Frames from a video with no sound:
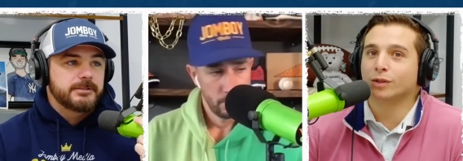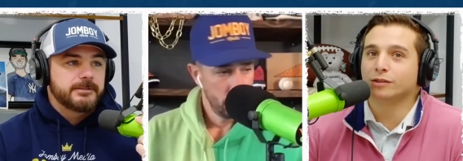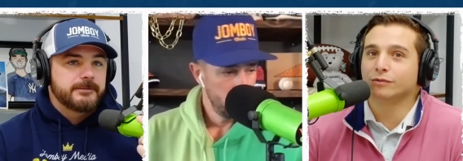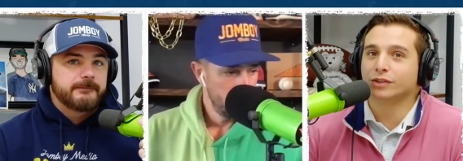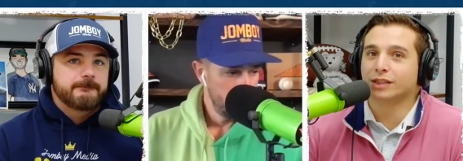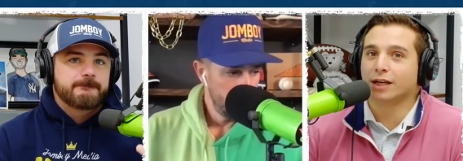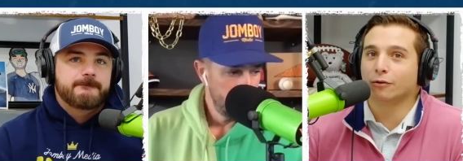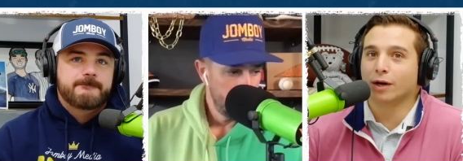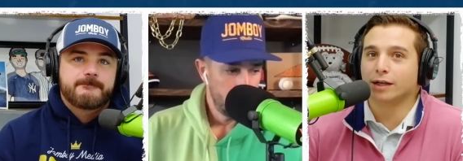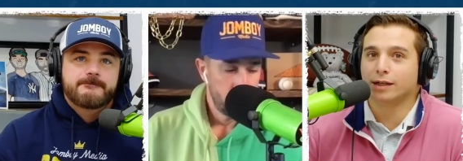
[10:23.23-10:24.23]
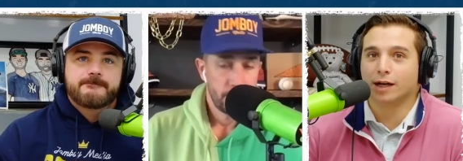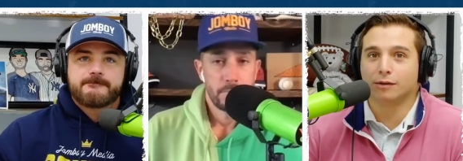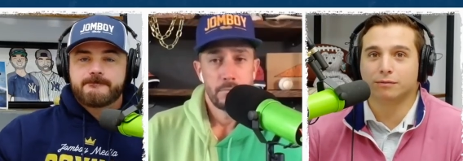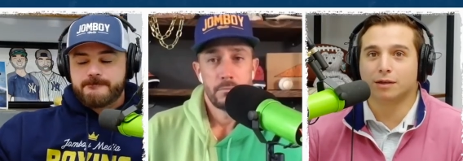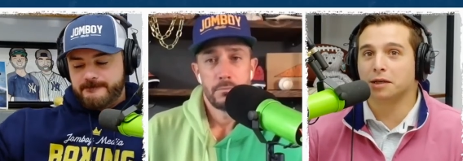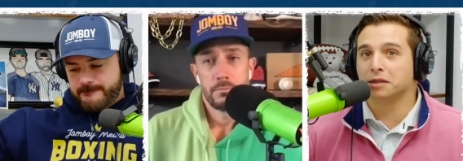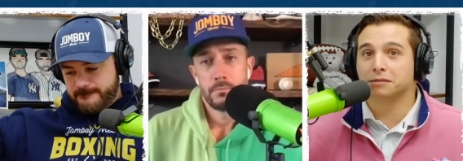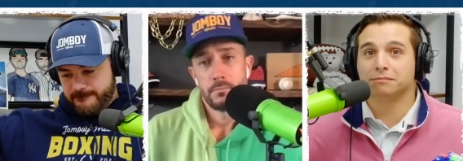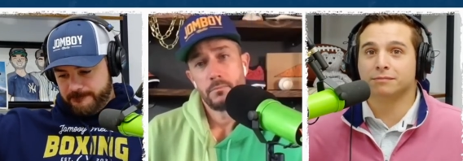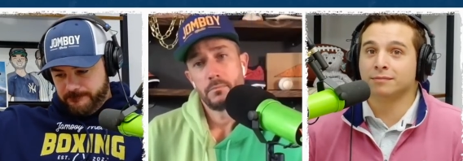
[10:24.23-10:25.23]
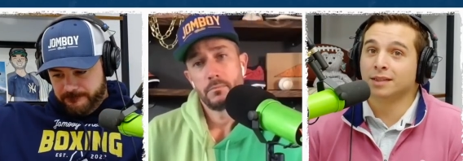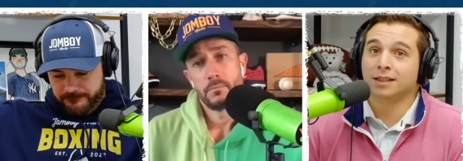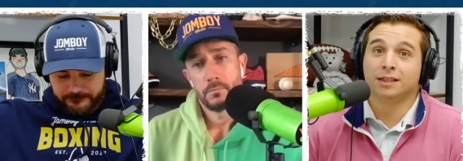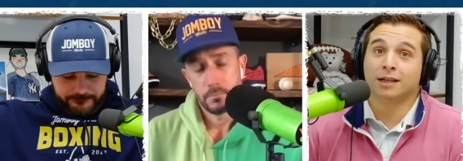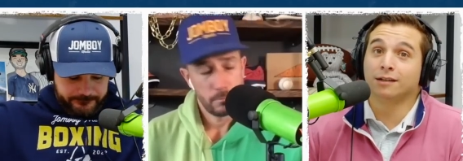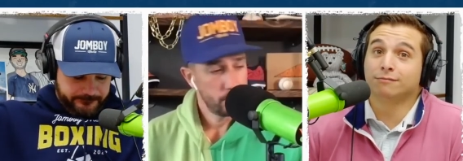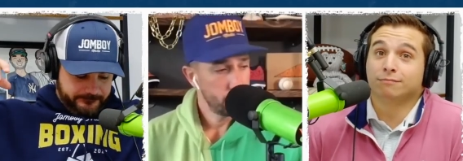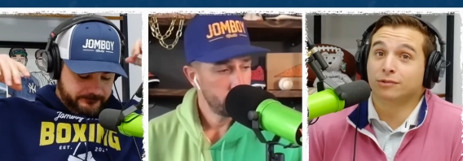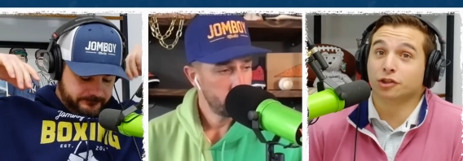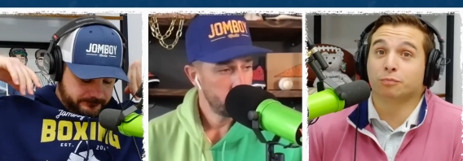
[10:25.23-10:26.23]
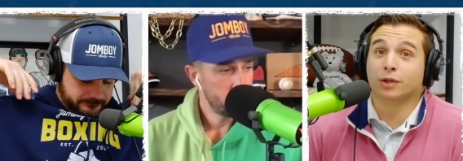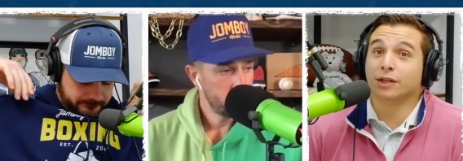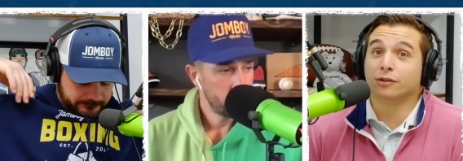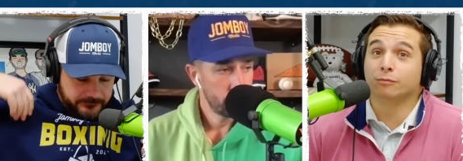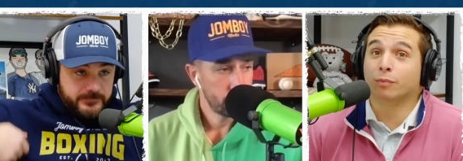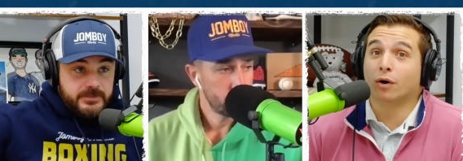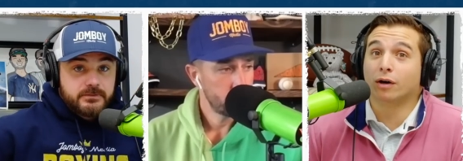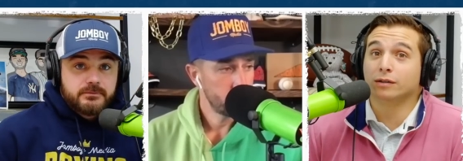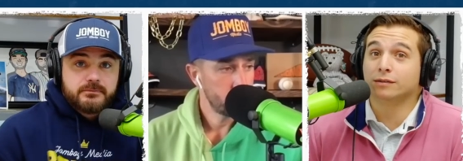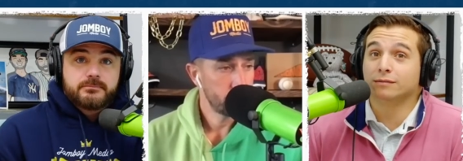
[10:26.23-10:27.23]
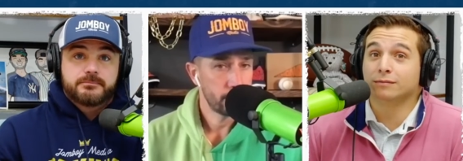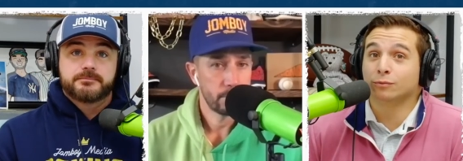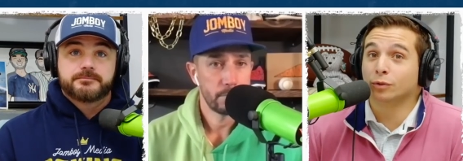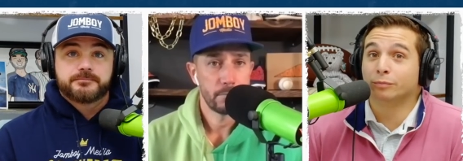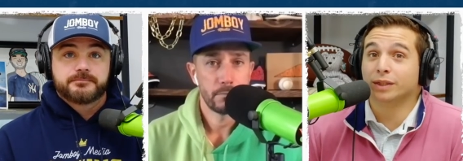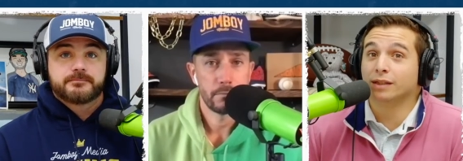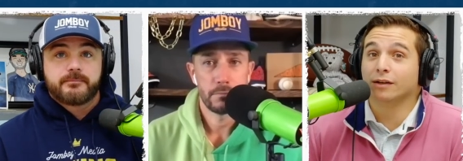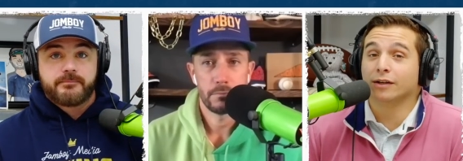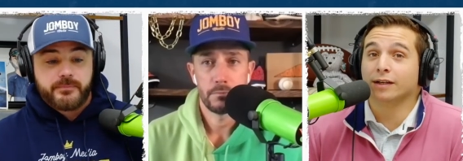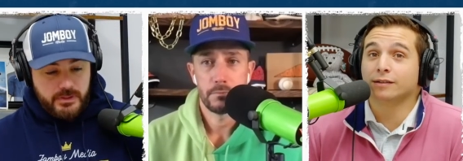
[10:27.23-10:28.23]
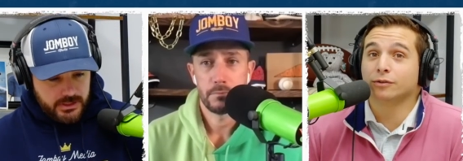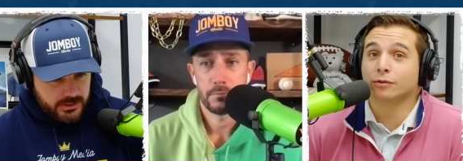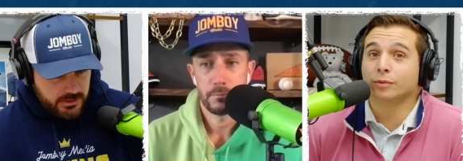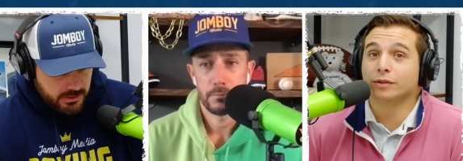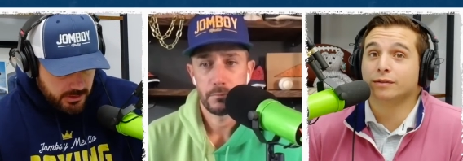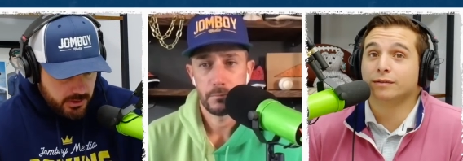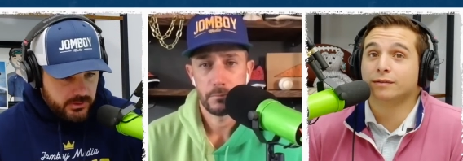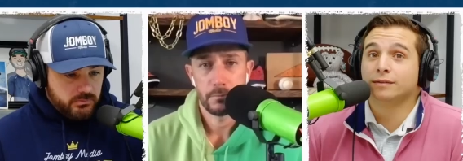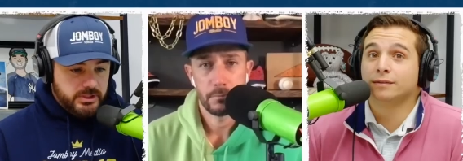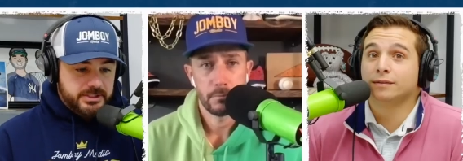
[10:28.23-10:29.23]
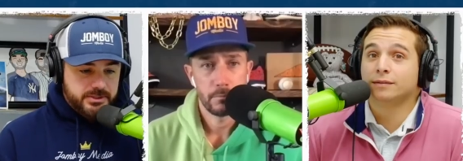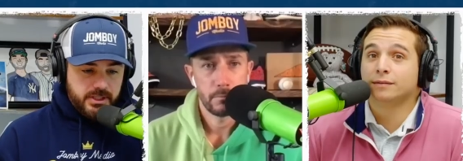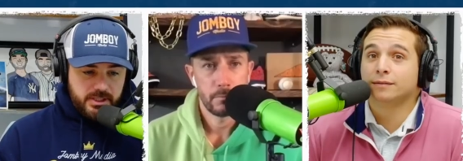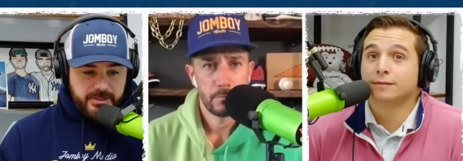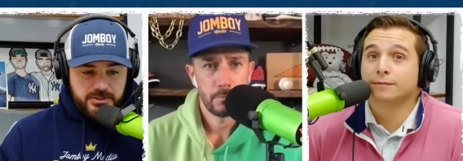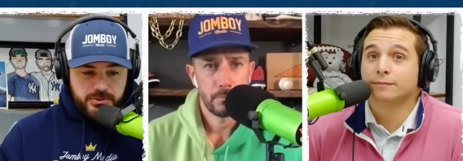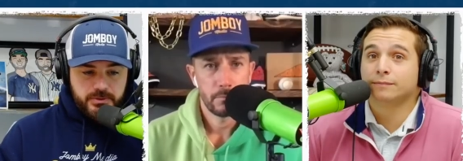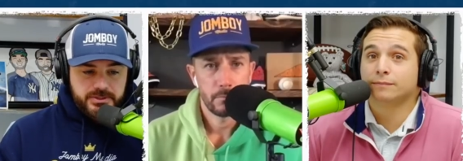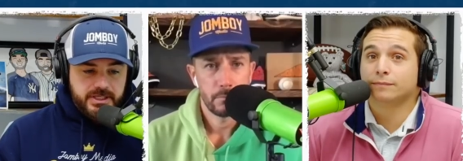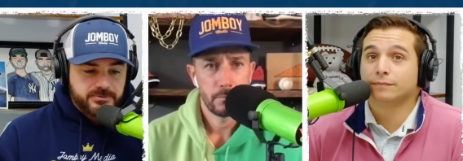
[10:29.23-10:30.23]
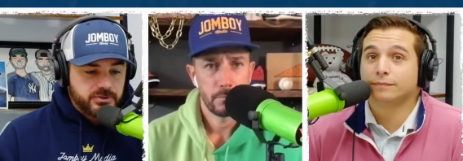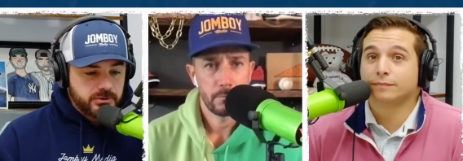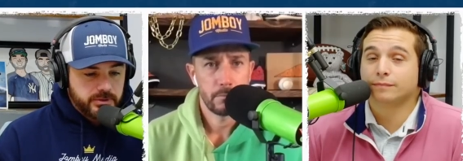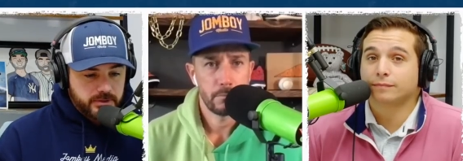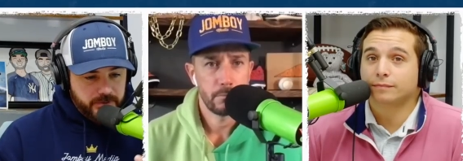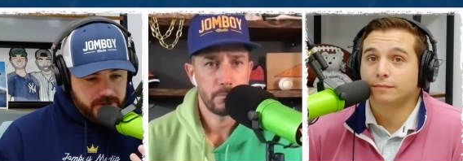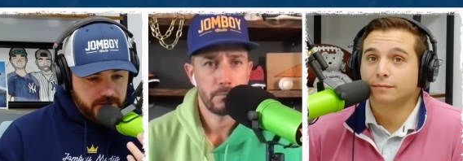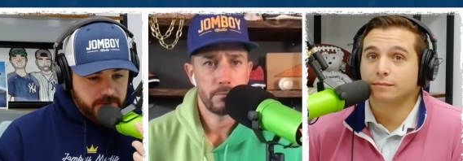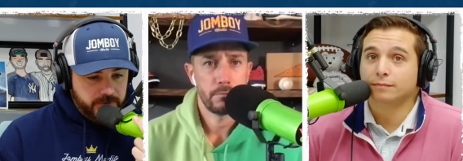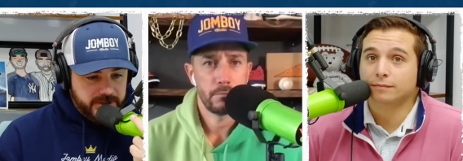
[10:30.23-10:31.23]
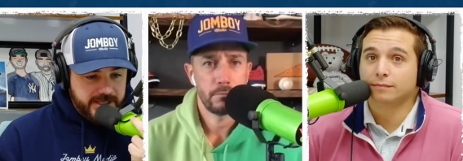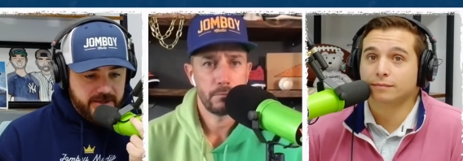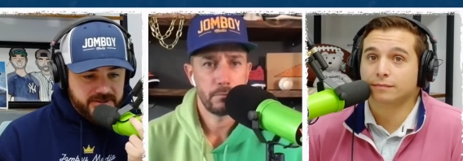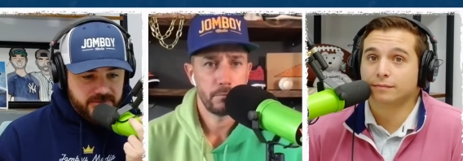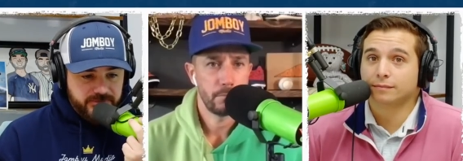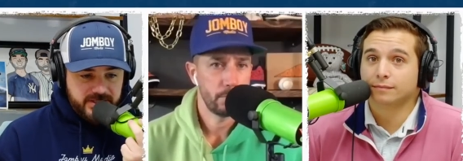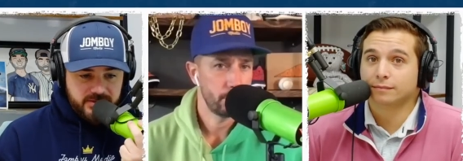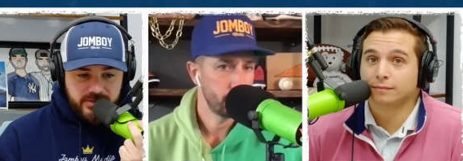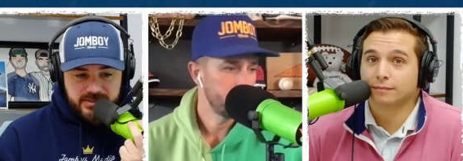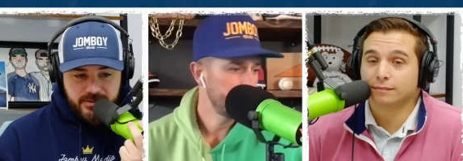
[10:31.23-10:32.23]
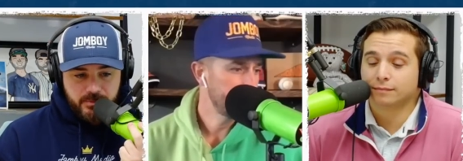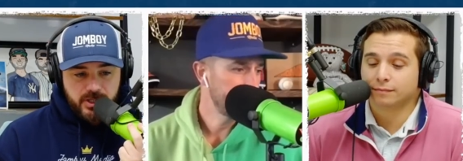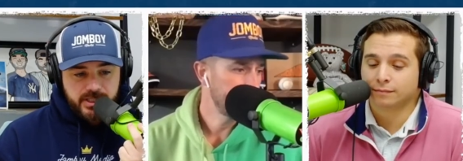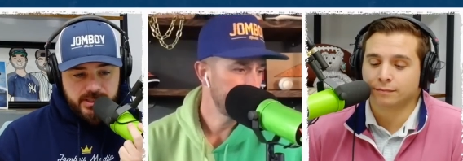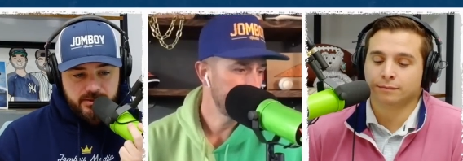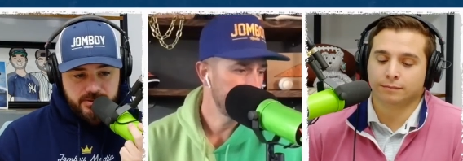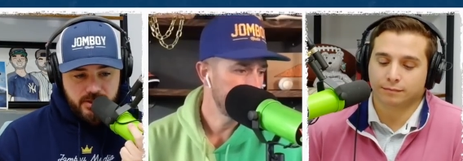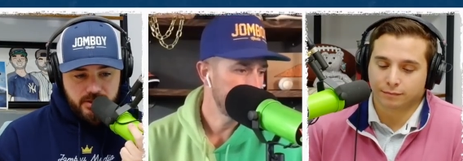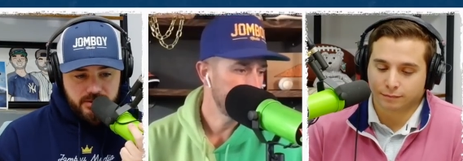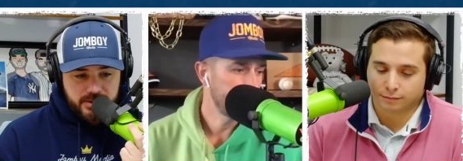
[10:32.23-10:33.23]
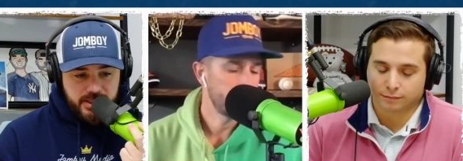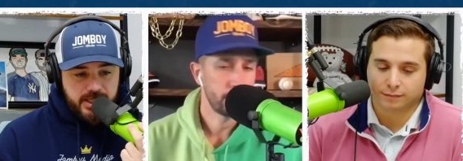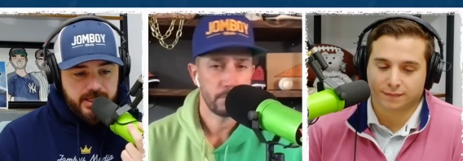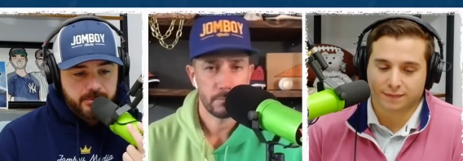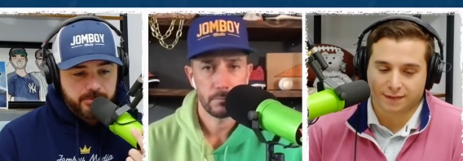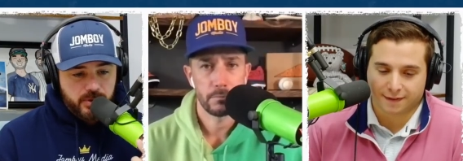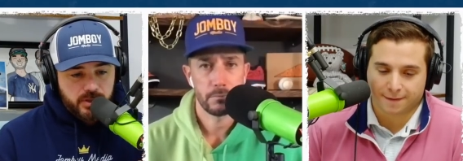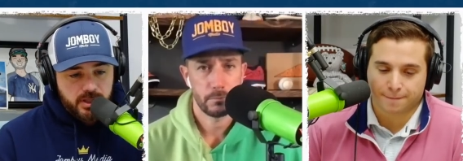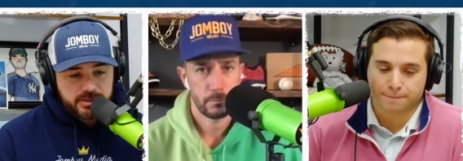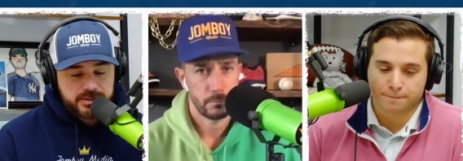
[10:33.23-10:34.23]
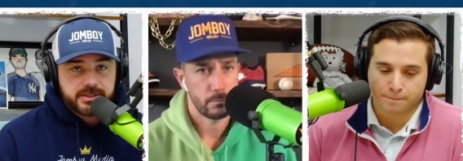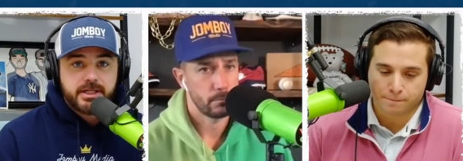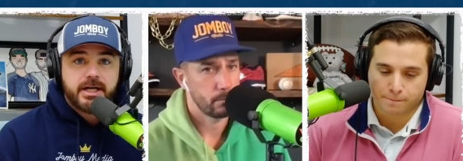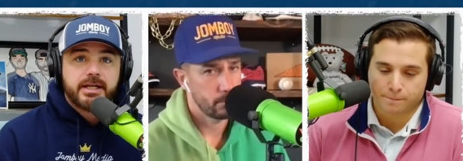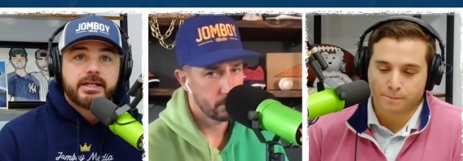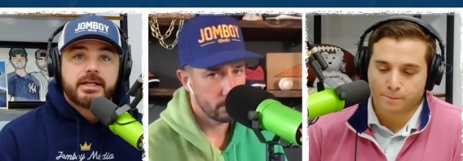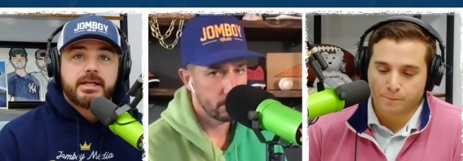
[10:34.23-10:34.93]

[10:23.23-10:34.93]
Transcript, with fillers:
Speaker 1: much of a scare right now, I think, hey, just play good ball and we'll be there in October.
Speaker 2: Let's talk about shortstops real quick with with how this affects the rest of the market there. Turner's gone, Bogaerts is gone.